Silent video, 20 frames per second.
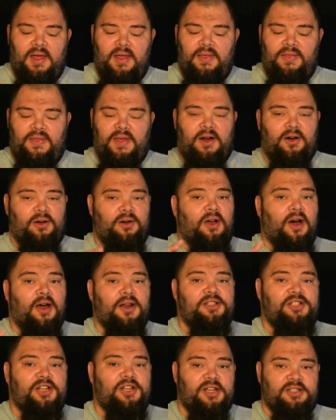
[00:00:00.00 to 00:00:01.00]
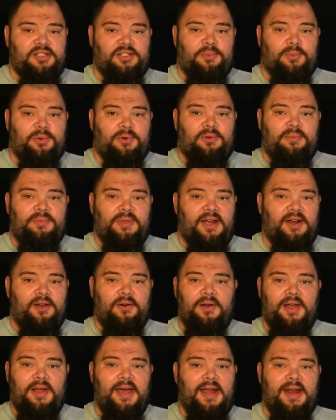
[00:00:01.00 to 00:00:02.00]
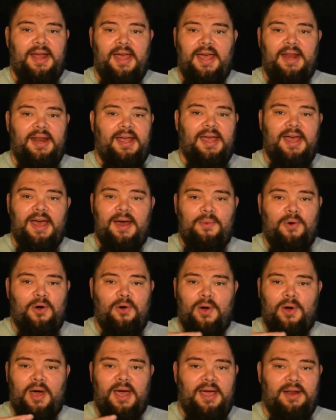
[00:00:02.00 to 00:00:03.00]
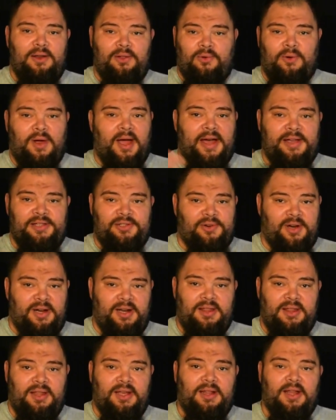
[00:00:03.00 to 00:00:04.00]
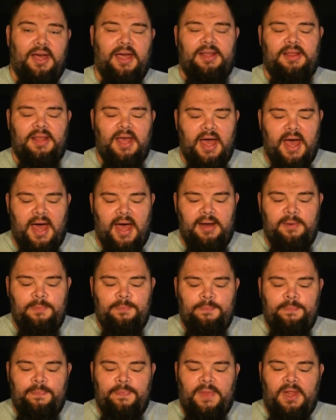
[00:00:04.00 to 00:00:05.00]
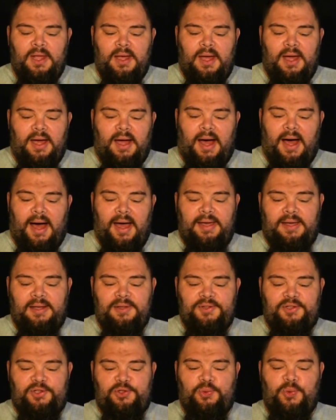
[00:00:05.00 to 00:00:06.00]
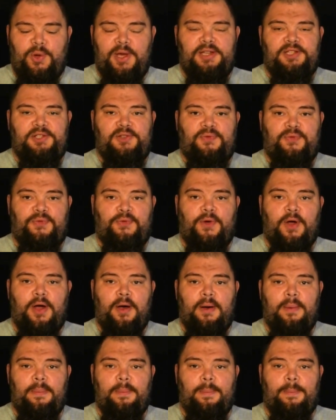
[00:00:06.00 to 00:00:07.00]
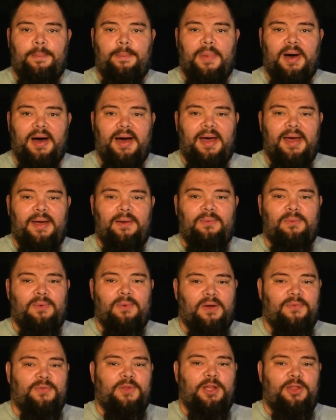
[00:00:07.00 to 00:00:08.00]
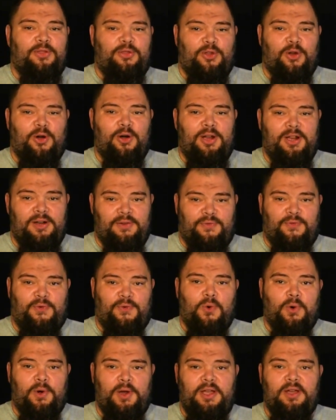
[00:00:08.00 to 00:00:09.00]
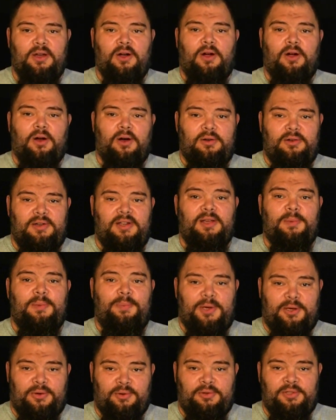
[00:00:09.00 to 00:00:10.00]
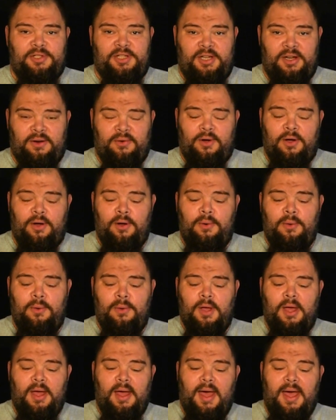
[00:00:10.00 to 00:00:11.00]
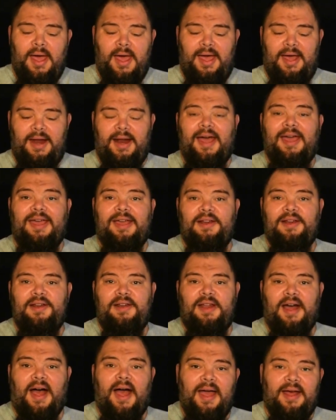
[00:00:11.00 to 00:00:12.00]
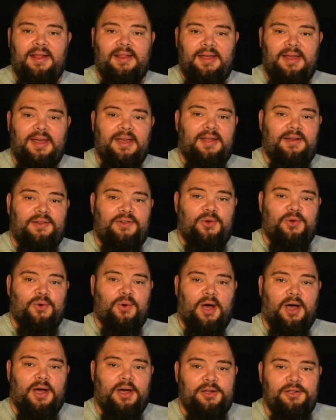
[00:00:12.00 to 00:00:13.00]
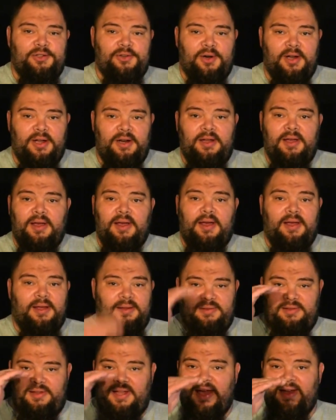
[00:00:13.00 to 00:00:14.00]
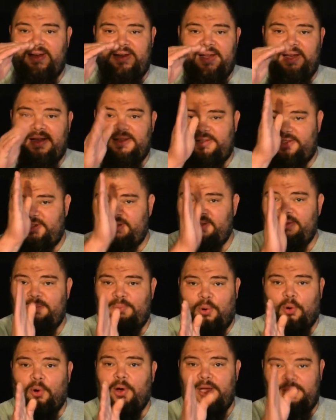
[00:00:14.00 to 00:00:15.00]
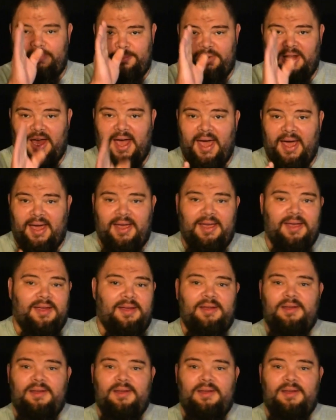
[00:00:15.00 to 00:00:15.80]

that are not adjustable, they don't add any MOA to the riser or anything like that, I can switch from my roughly 30 to 40 yard typical zero, and I can dial in to 100 dead nuts point blank.